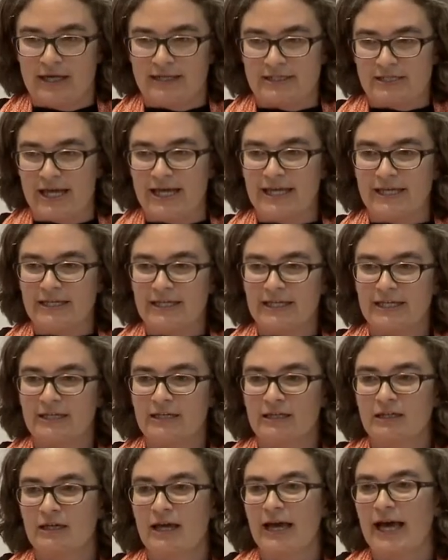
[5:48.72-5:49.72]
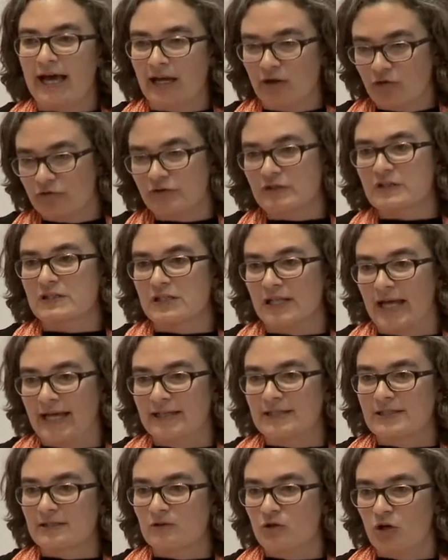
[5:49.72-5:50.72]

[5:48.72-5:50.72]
taking Hanover's lands,